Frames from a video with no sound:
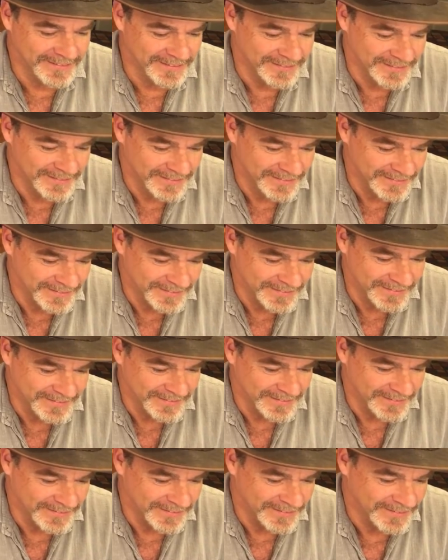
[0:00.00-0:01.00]

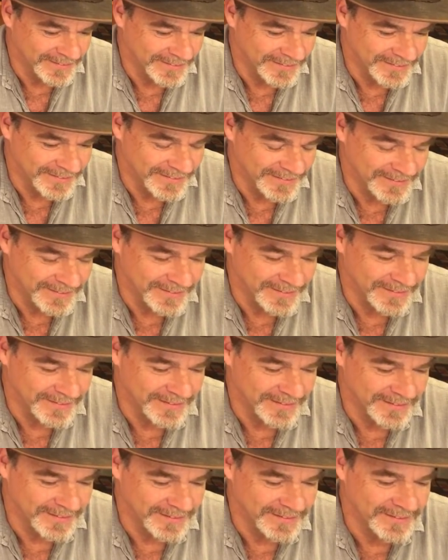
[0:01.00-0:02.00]

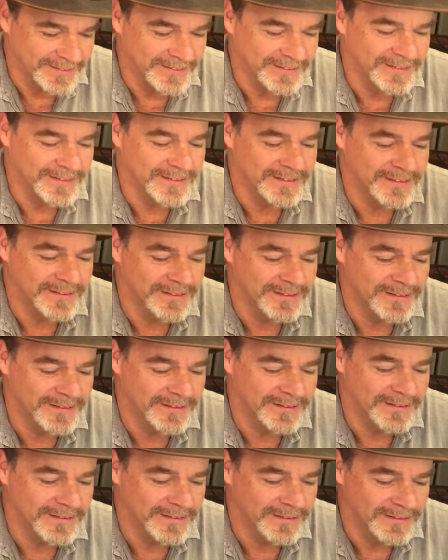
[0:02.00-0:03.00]

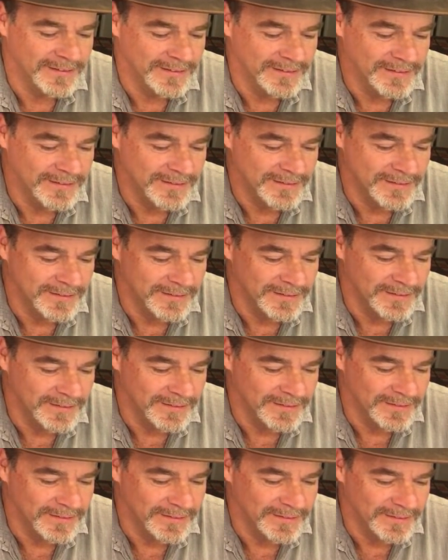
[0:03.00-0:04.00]

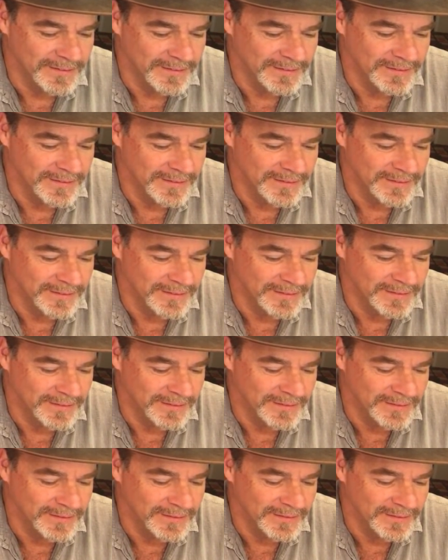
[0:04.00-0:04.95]
This person isn't speaking.